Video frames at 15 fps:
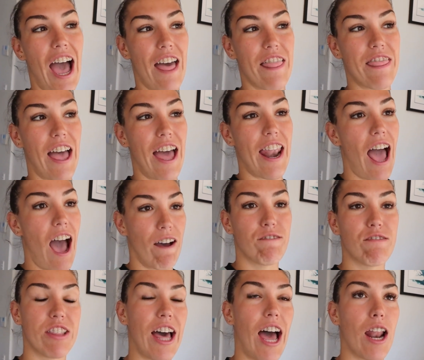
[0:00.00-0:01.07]
And then
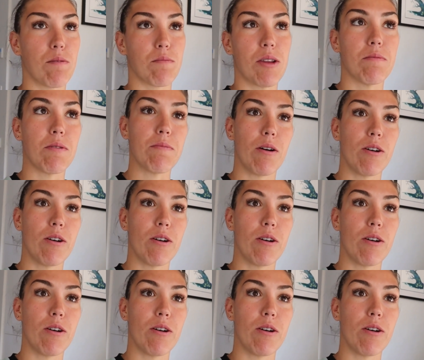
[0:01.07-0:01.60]
after that, I'm going to be